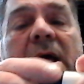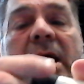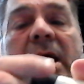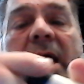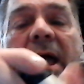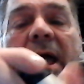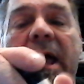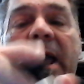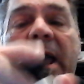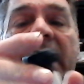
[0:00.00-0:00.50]

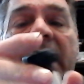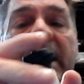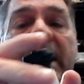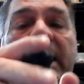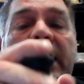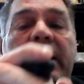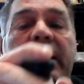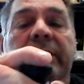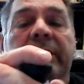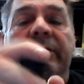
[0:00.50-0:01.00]

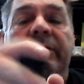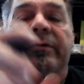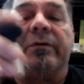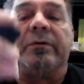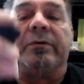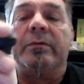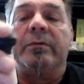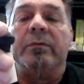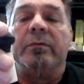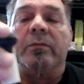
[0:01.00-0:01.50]
And
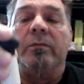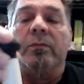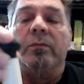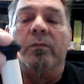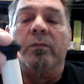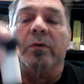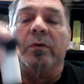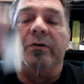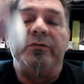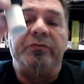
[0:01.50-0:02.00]

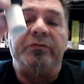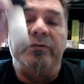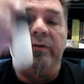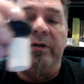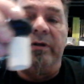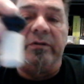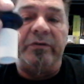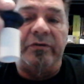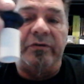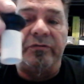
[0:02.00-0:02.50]
once you
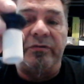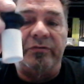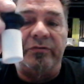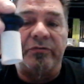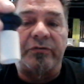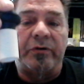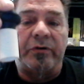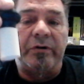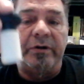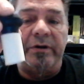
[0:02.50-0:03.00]
get this
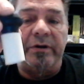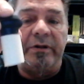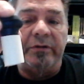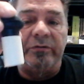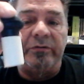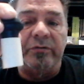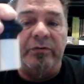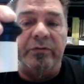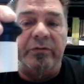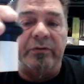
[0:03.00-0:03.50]
inserted
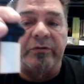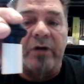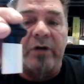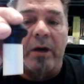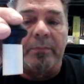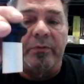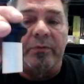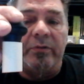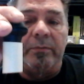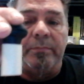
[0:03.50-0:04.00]
into the
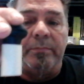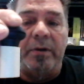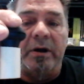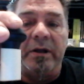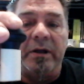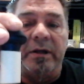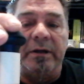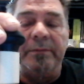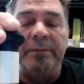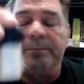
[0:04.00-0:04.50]
top of the
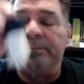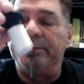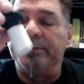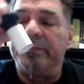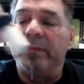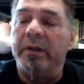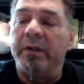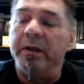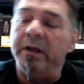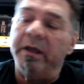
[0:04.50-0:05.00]
bucket,
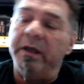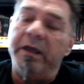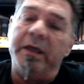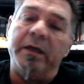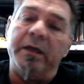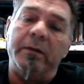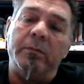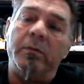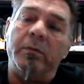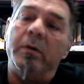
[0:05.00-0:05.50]

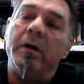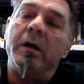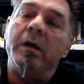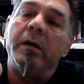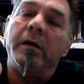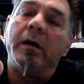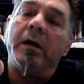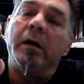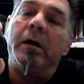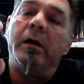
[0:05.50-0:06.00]
it
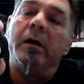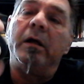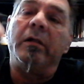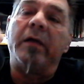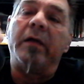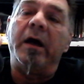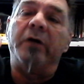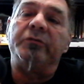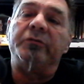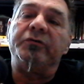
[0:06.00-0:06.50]

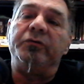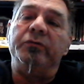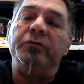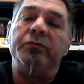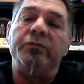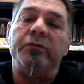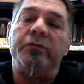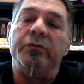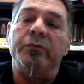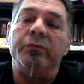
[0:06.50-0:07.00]
allows you
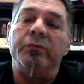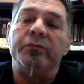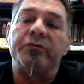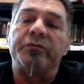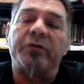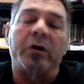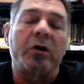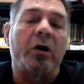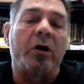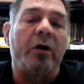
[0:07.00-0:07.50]
to
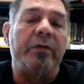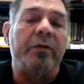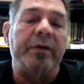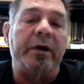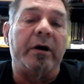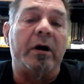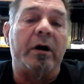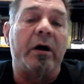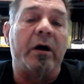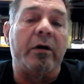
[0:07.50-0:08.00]
suck all the
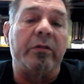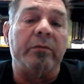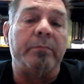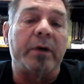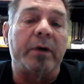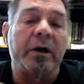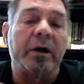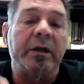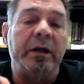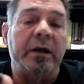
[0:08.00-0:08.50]
air out of the
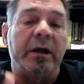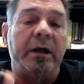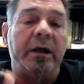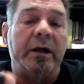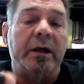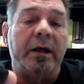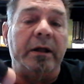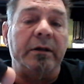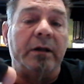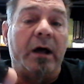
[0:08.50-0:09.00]
bucket
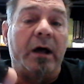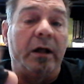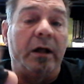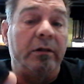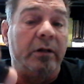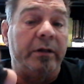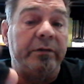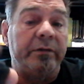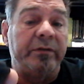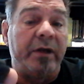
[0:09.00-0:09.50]
and not
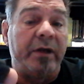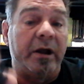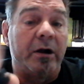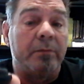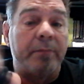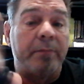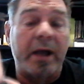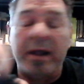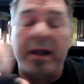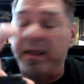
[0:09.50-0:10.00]
let the air
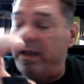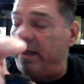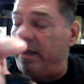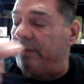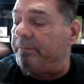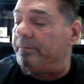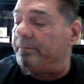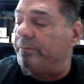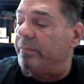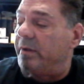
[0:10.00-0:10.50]
back
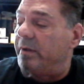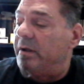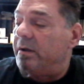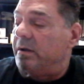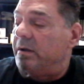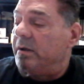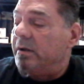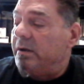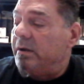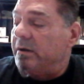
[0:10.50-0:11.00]
in.
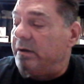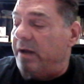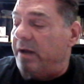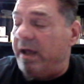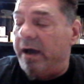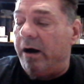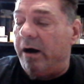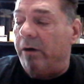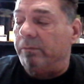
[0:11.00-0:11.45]
Now,